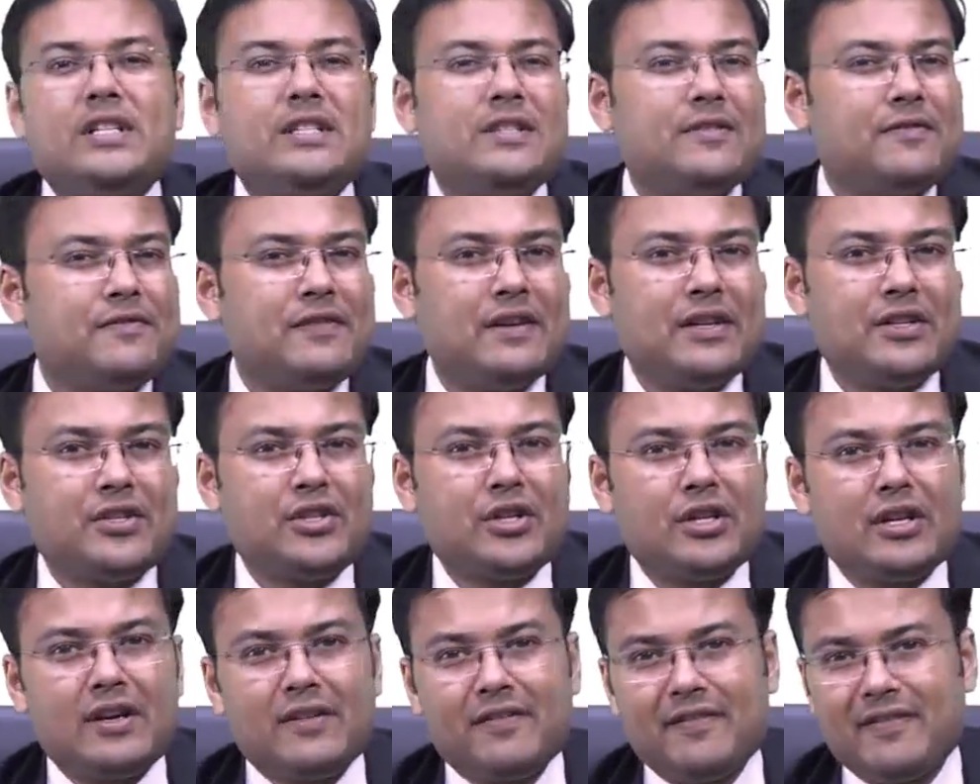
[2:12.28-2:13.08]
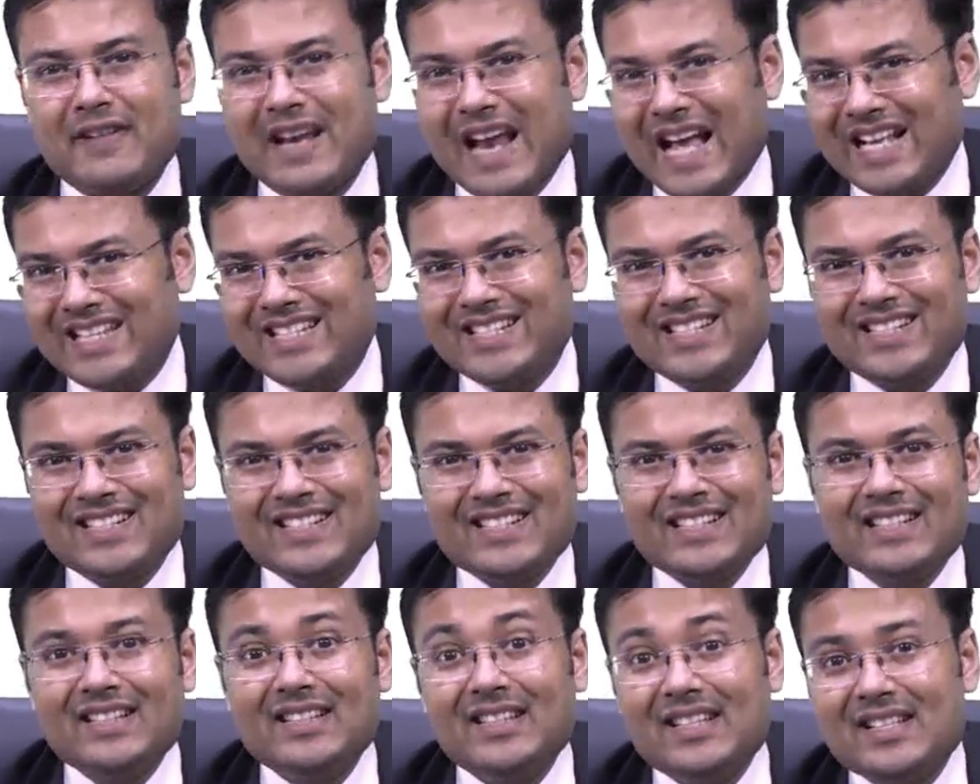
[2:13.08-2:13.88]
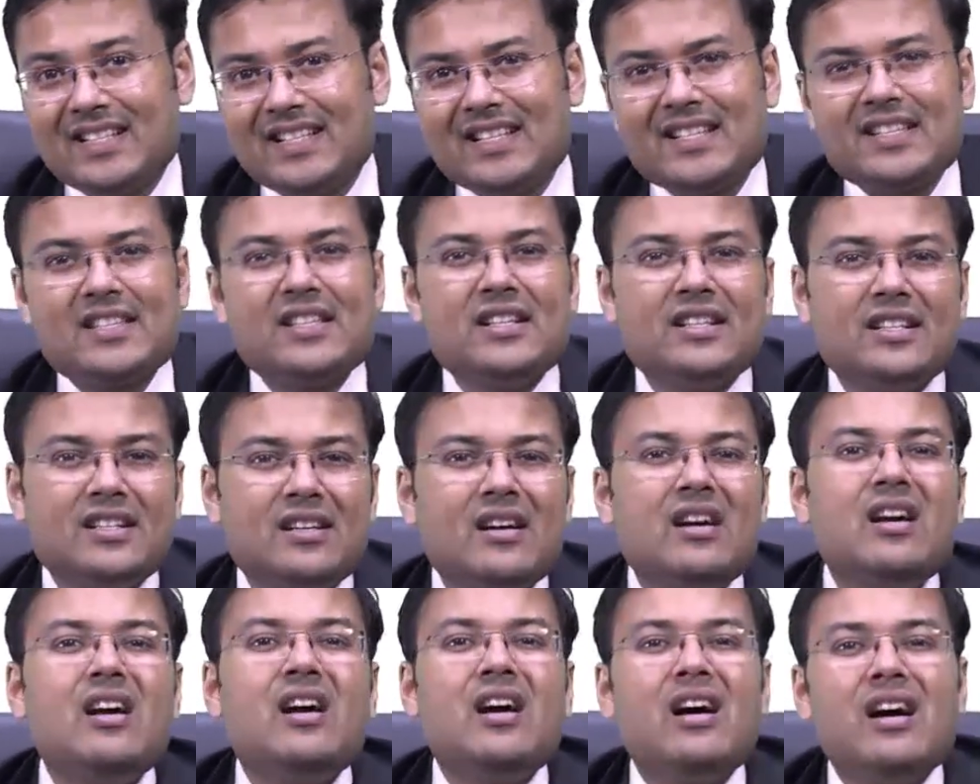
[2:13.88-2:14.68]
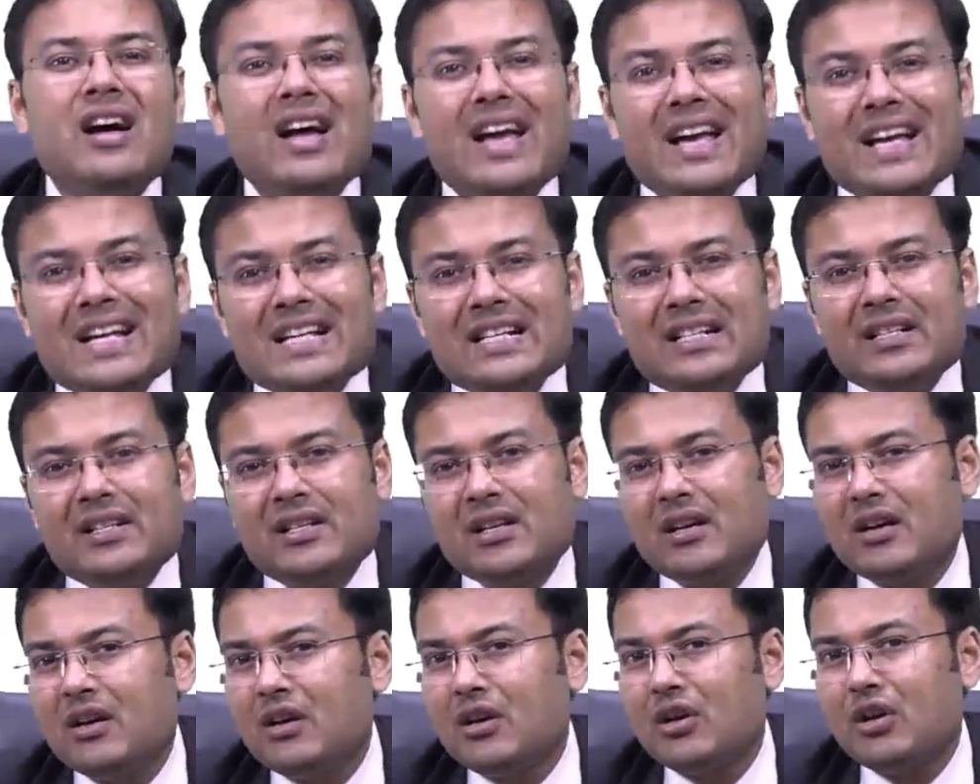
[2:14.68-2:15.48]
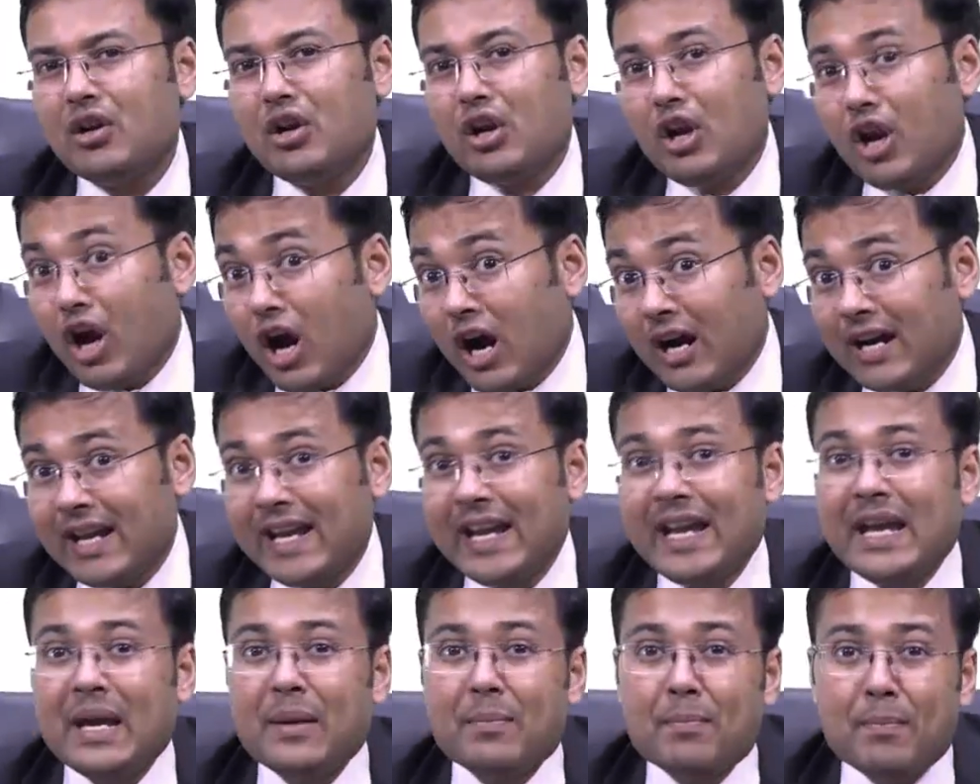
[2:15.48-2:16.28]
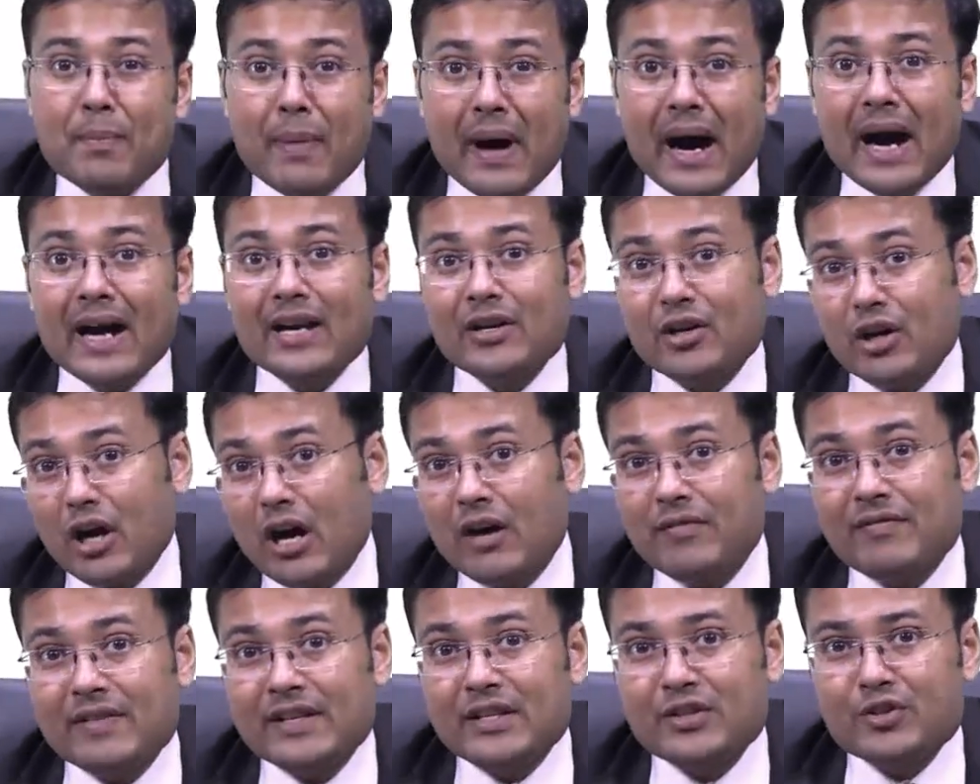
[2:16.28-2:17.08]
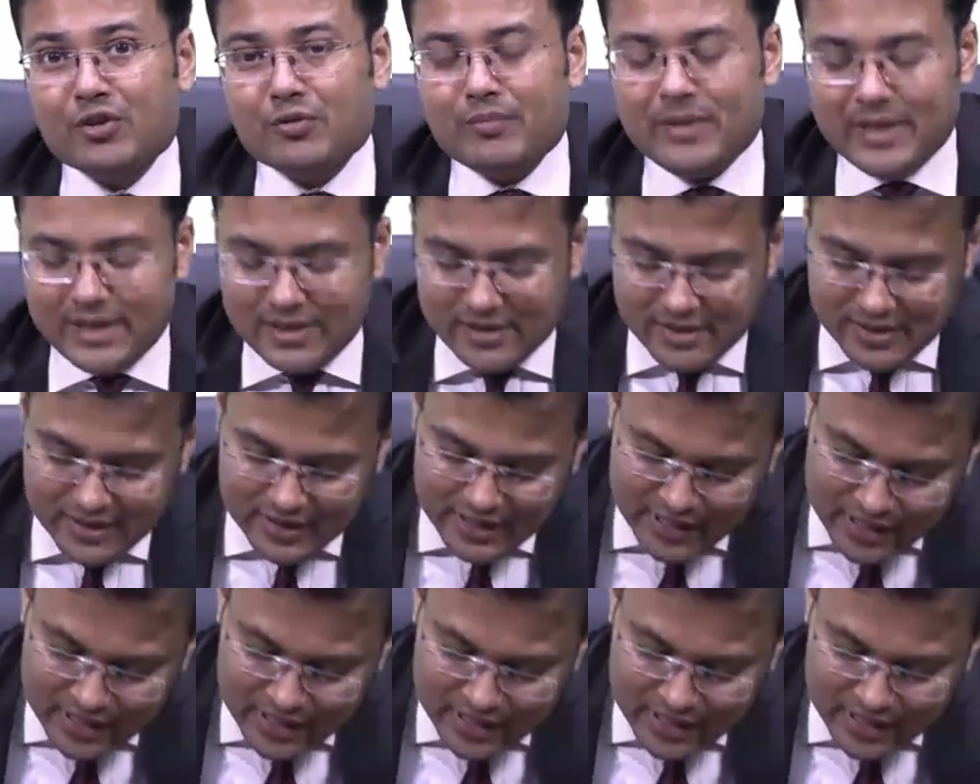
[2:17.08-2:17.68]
is the function of ratchet? This is the interlocking part of instrument.